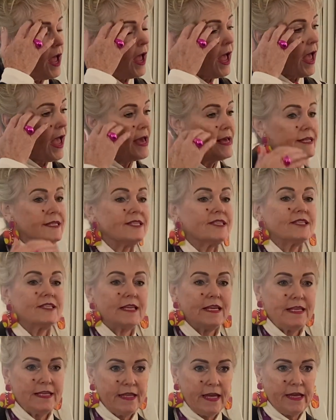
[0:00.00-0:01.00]
a
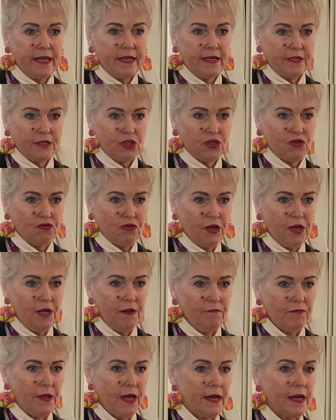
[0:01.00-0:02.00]
senior industry
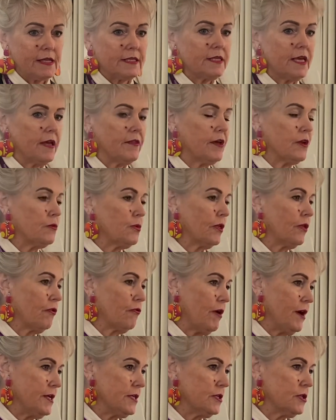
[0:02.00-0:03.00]
And I say that with the
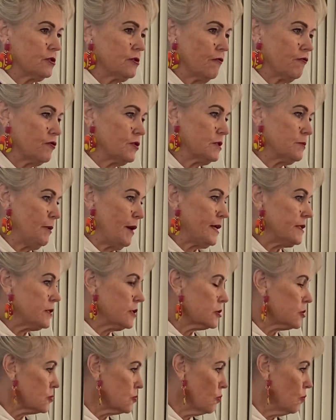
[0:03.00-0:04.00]
greatest of respect.
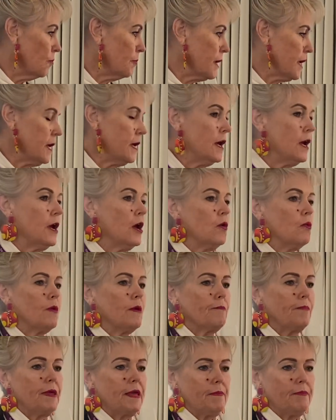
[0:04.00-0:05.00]
It's normally when
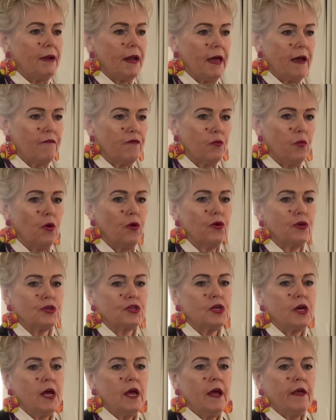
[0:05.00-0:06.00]
people have worked,
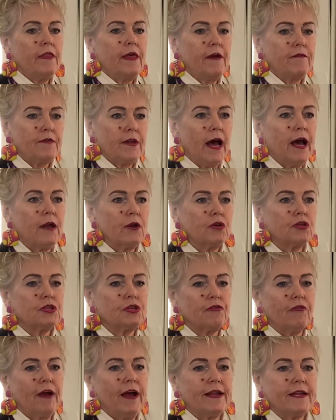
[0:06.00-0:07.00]
they've now looked
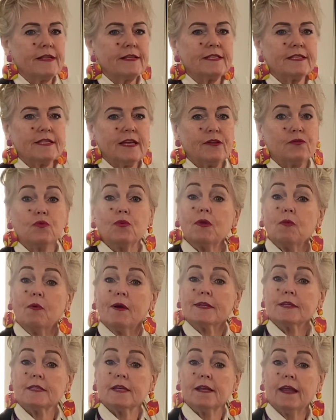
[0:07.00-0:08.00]
around and said, we
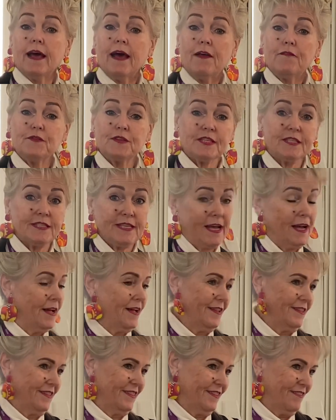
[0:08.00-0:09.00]
want a
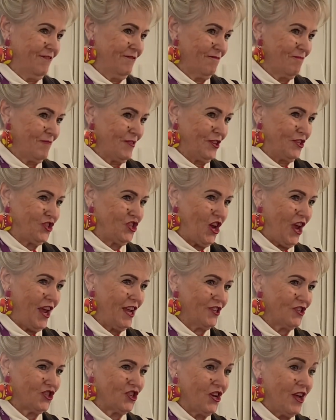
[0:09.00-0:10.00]
lifestyle
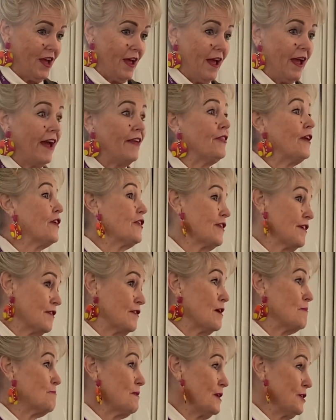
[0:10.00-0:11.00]
change. And they think
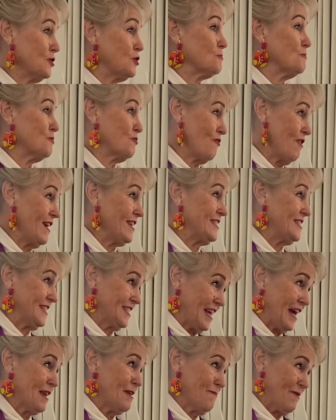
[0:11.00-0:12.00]
that management rights is
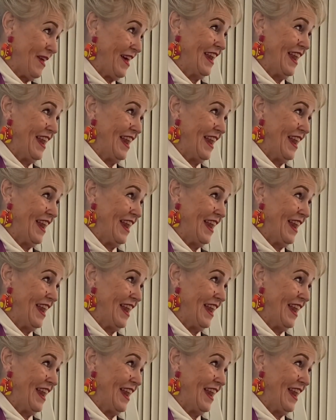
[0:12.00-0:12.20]
going to be a